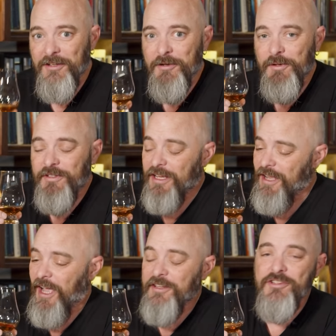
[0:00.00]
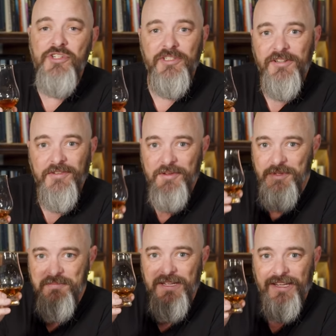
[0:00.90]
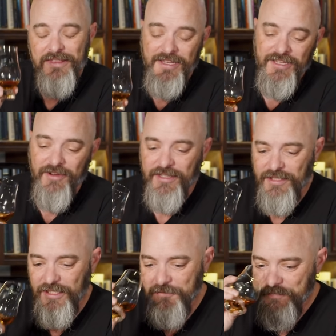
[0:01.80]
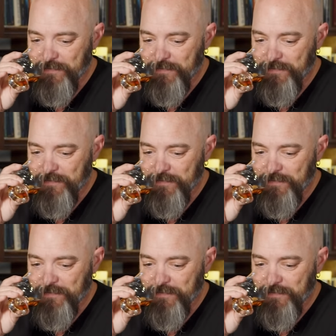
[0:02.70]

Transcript: who is a kind and generous human being. Thank you, Anthony.